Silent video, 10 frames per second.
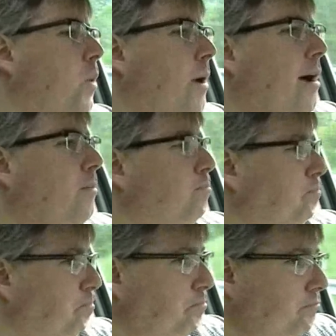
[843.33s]
Well,
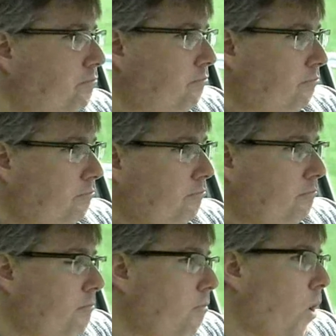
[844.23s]

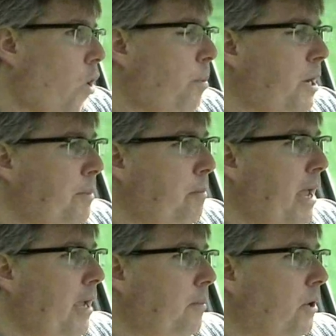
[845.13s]
open up your
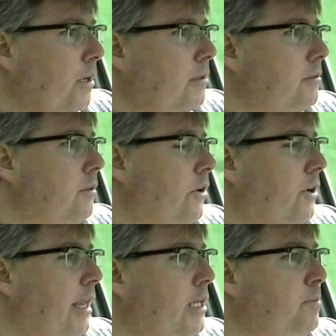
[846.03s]
bank book or
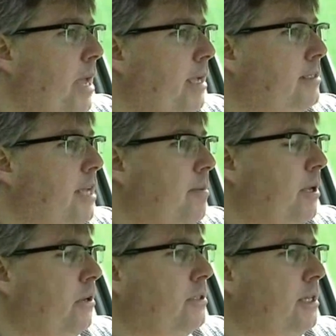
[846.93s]
your latest bank
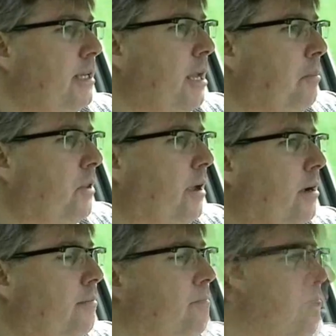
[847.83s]
statement. You'll see a number
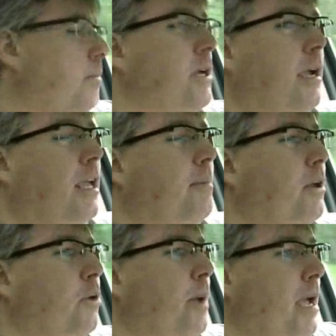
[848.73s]
there. I'm talking
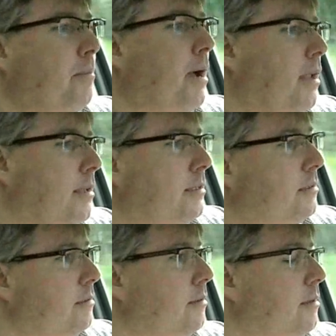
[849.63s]
about your bank
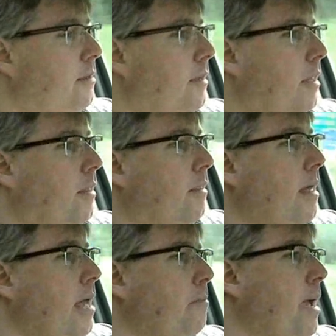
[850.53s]
balance.
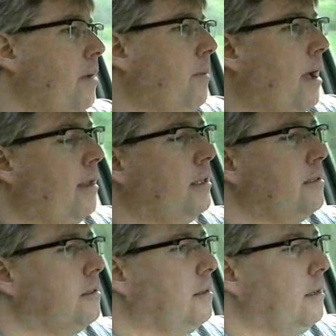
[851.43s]
That bank
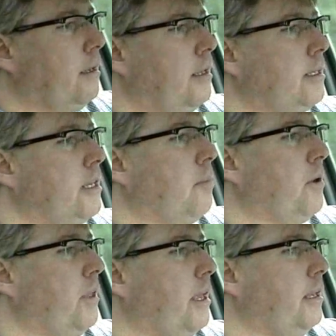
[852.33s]
balance is a
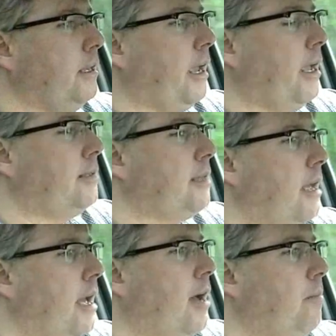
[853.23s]
number that indicates
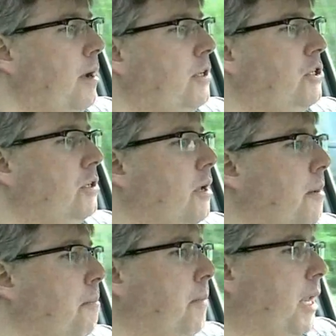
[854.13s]
how much
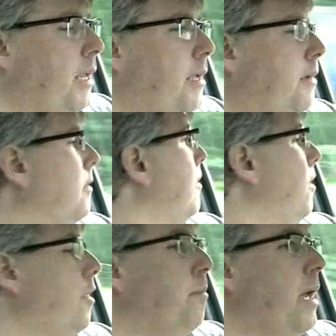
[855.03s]
money
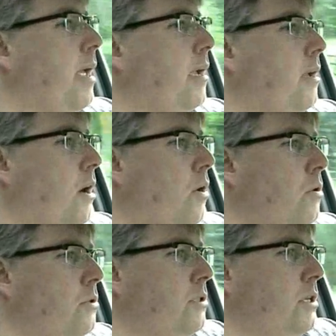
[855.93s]
the bank
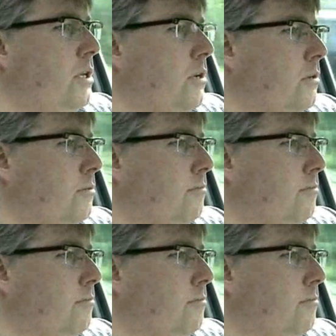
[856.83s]
owes to you.